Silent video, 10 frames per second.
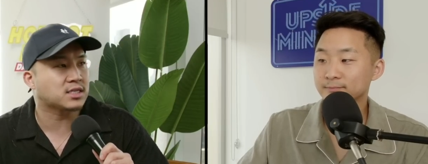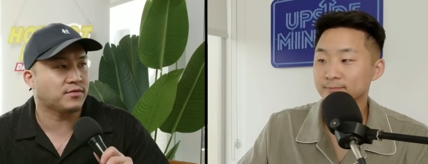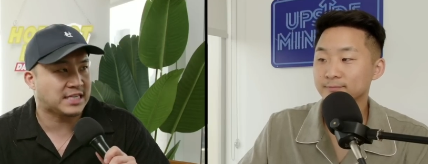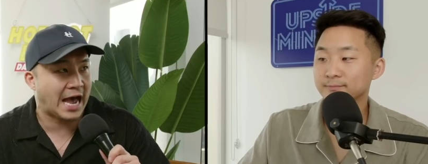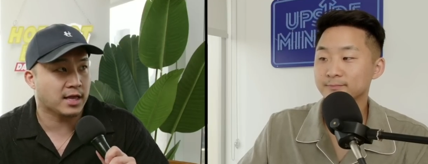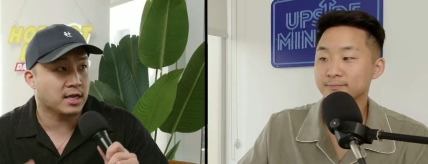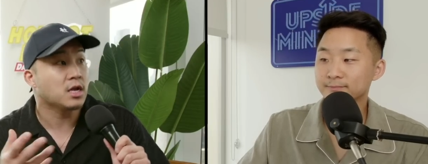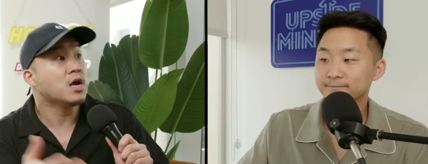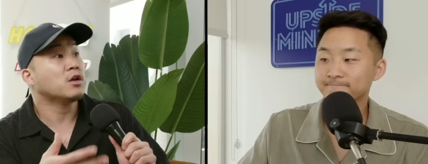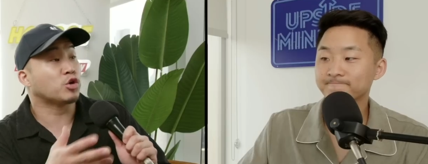Speaker 1: of Italian.
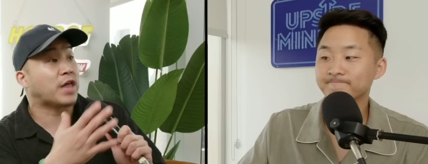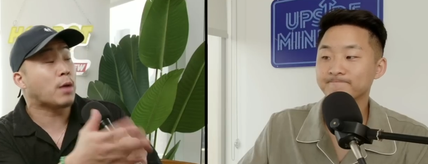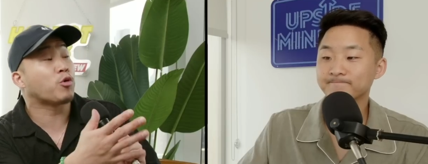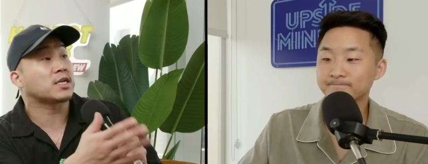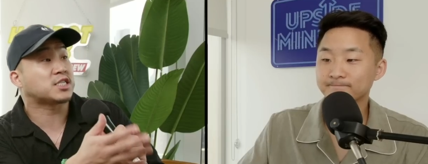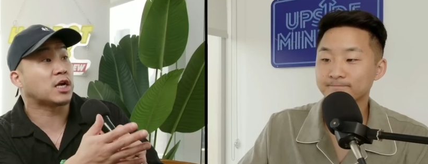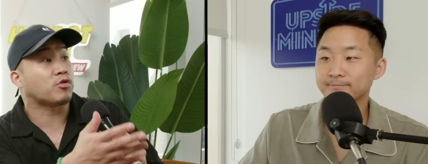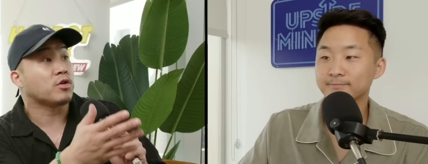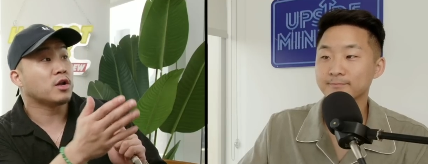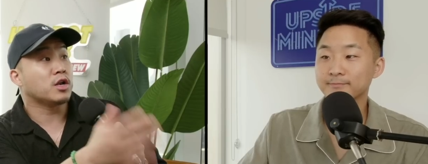So they were considered
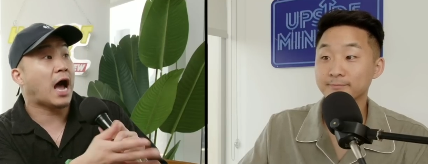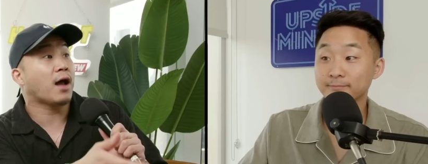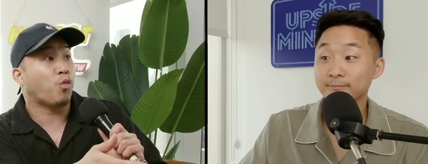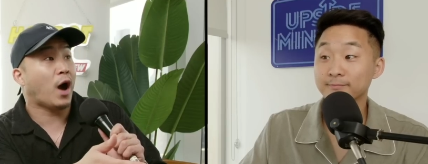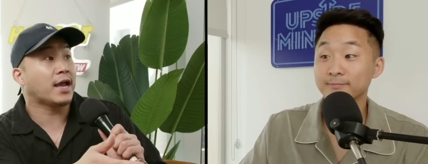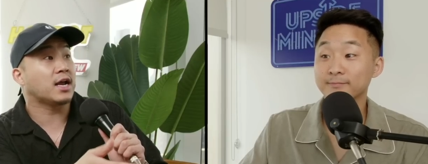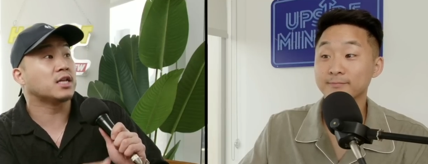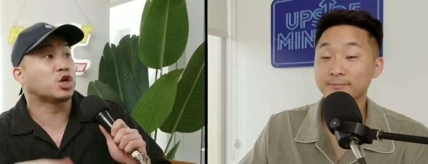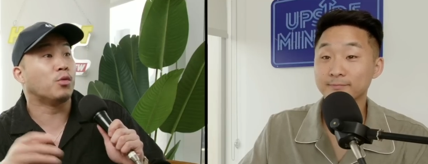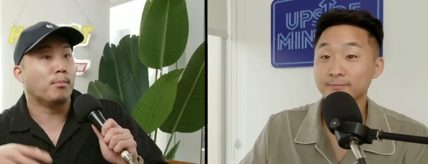not white
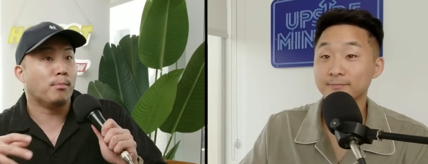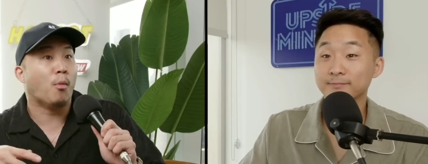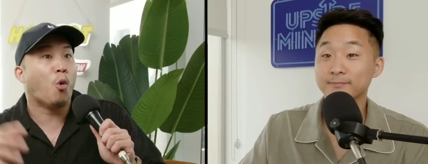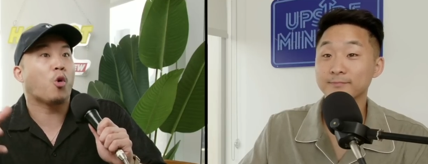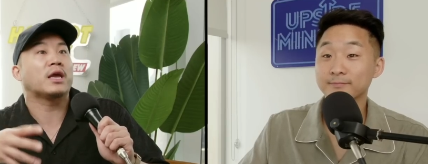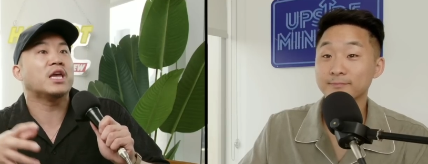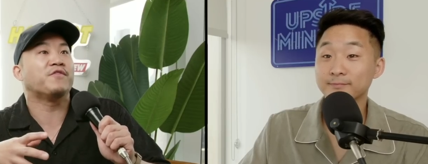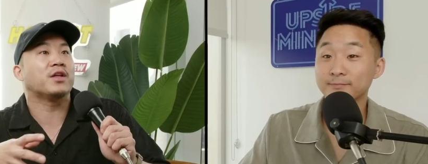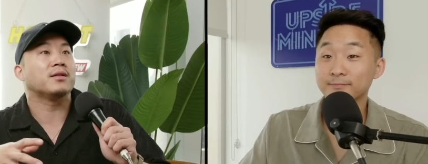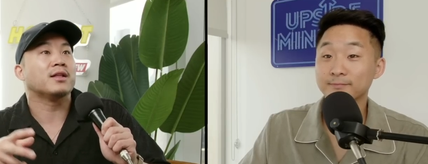until more,
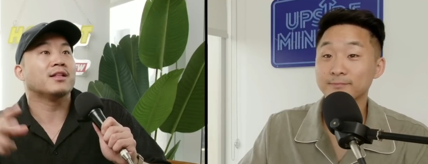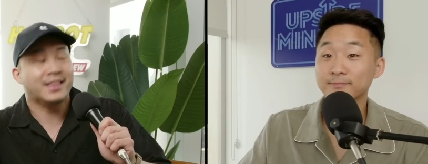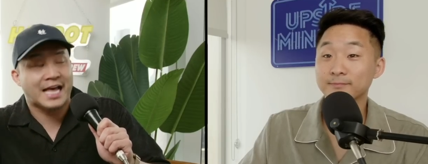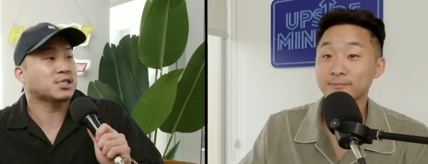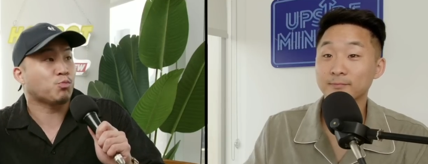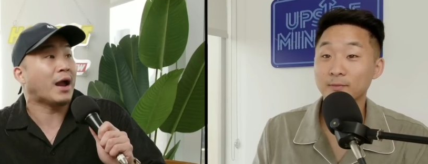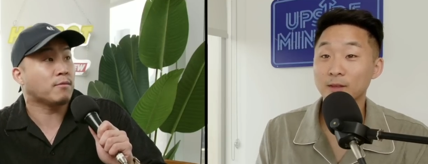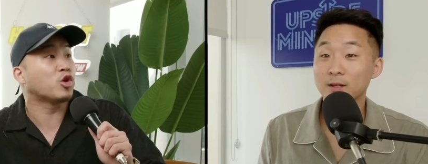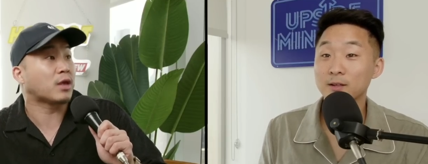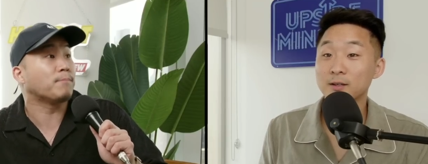even less white
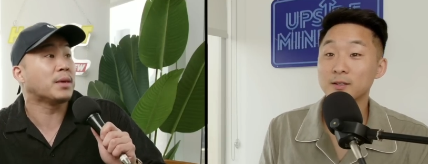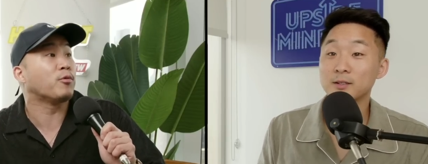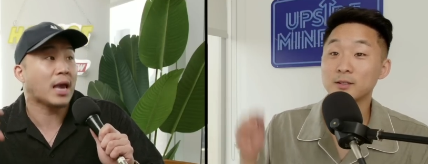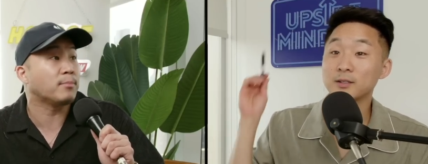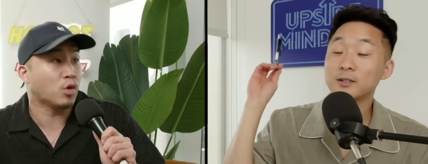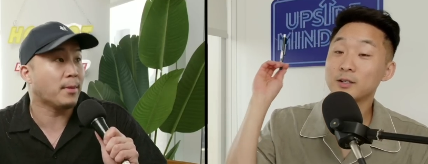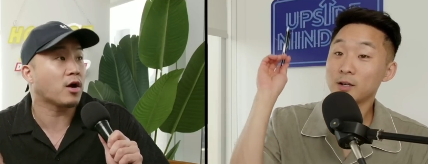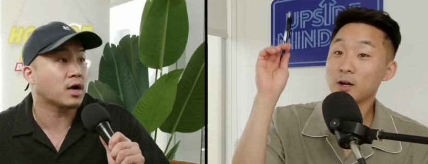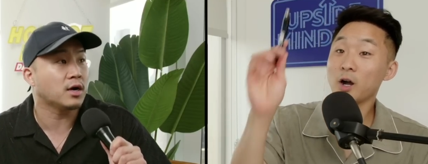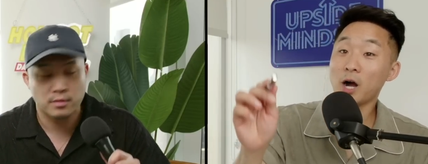looking people came to
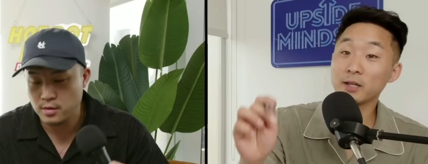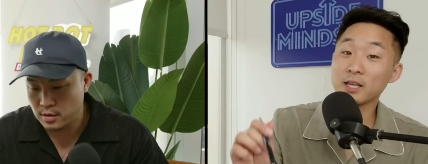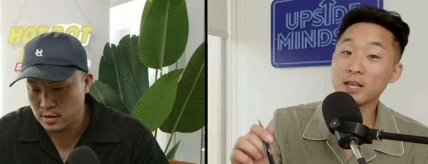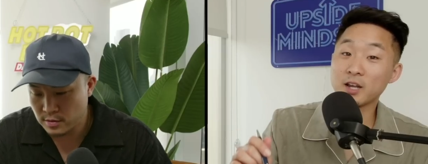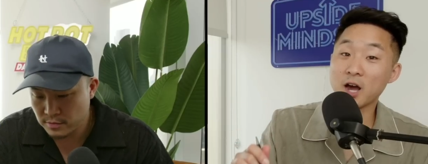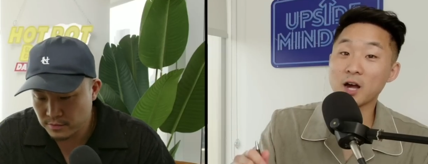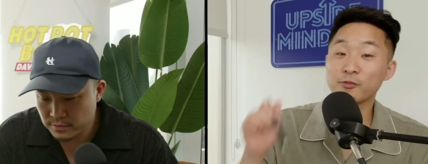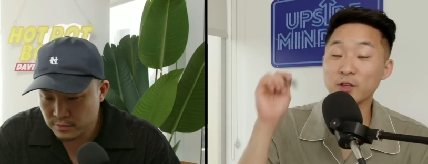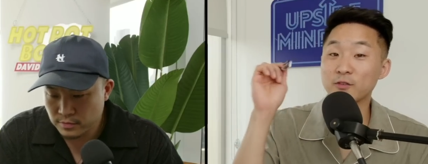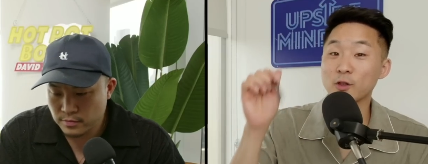America.
Speaker 2: Oddly enough,
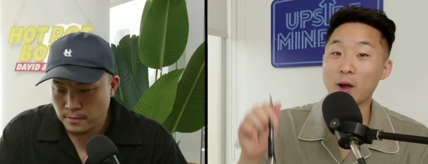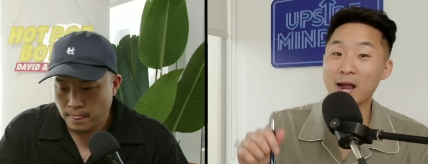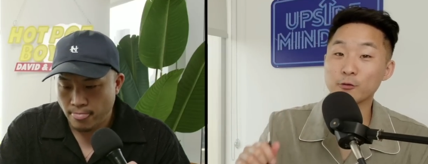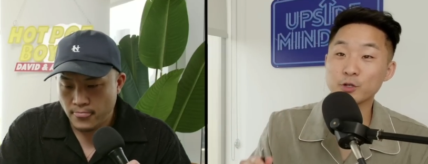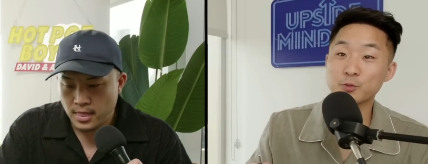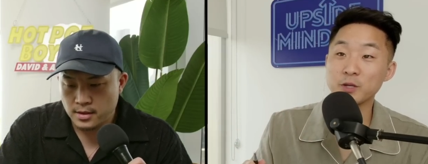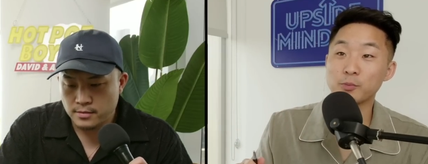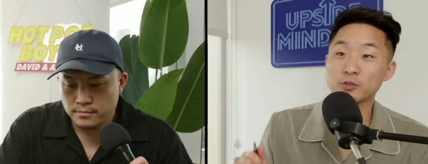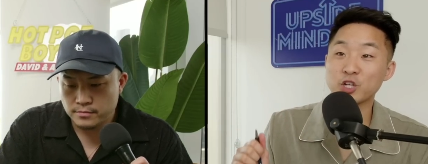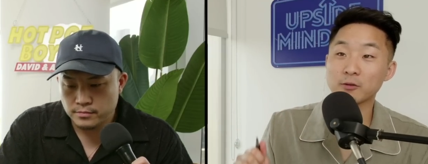even though Irish
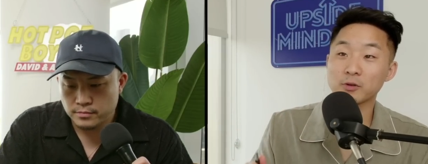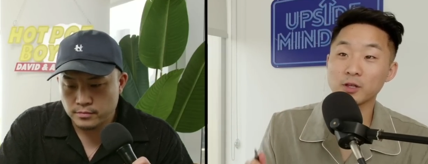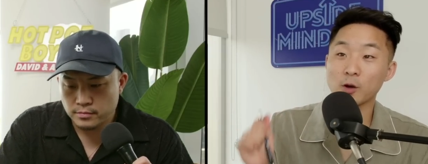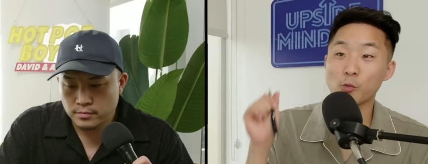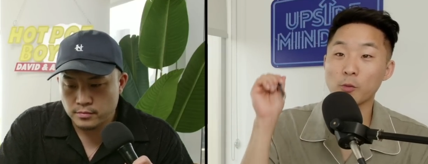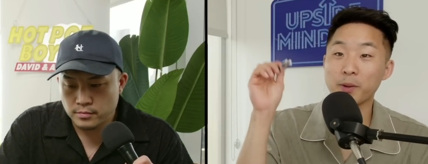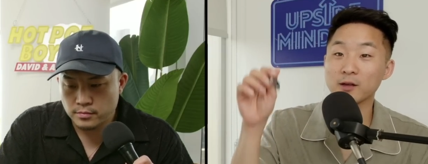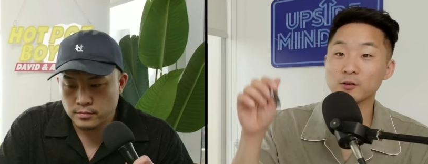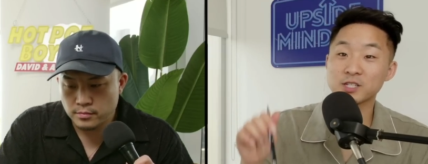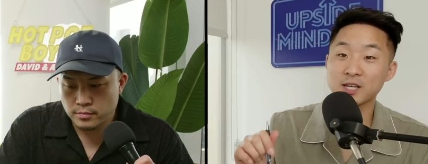people generally are more
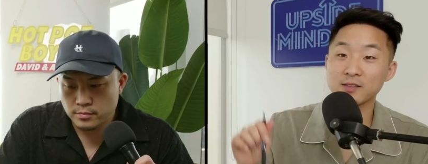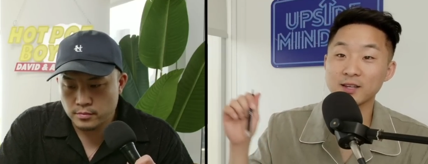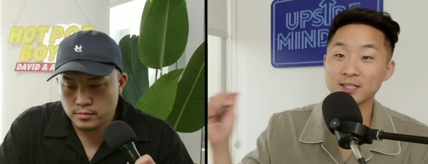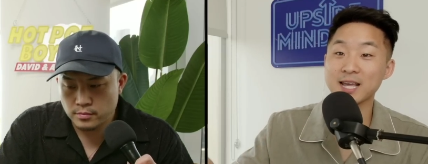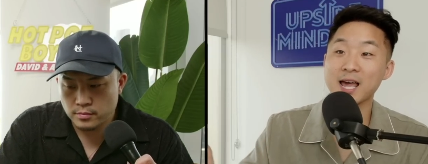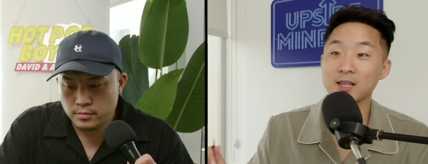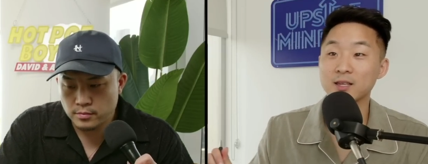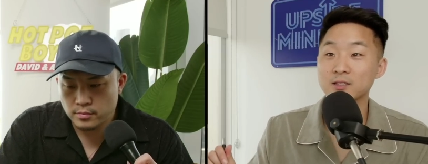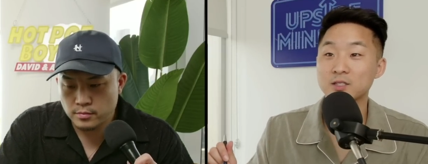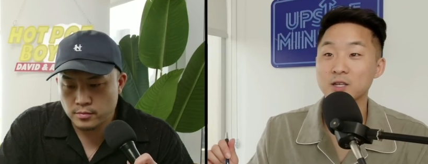pale skinned than
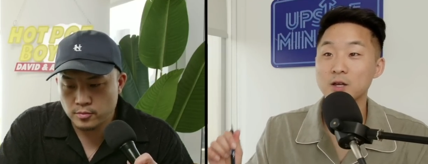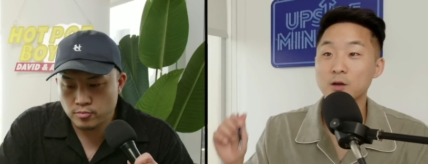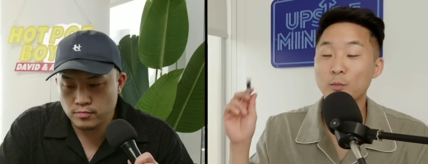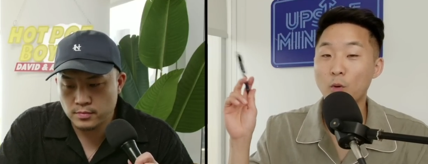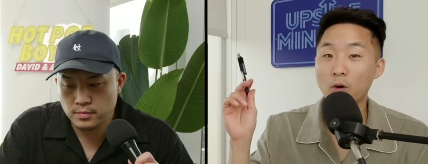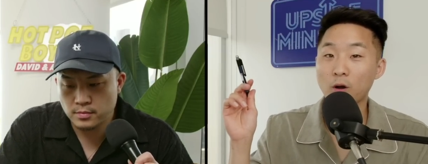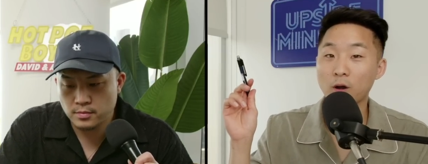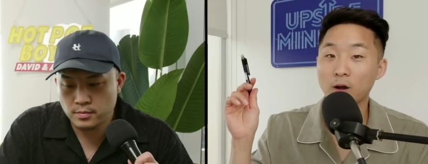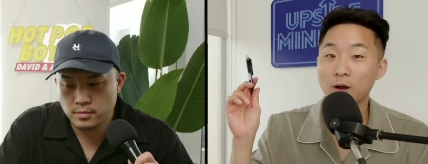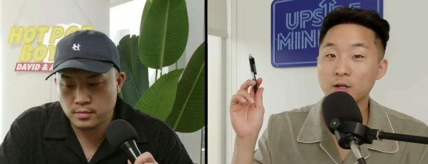Italians,
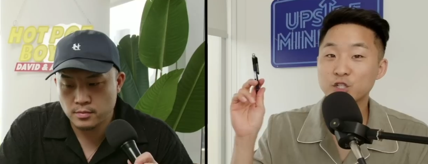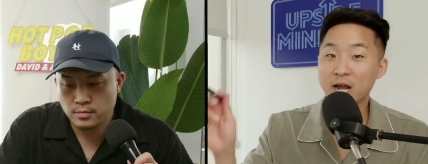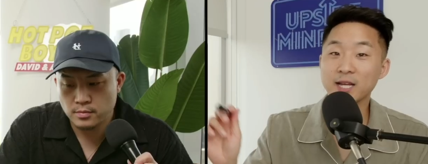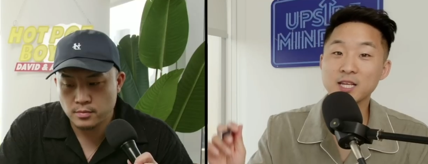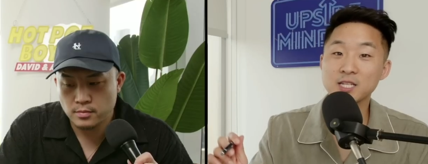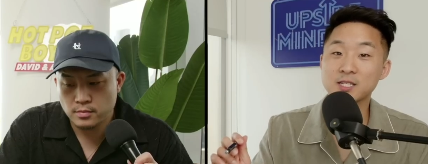more Chinese